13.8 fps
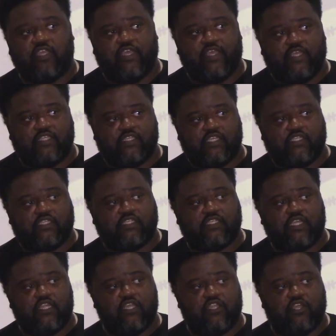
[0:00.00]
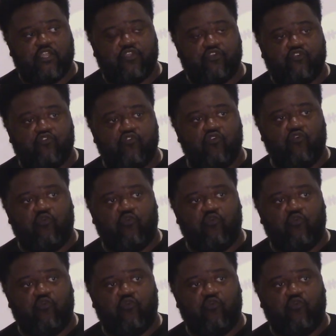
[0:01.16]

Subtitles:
it's instilling in you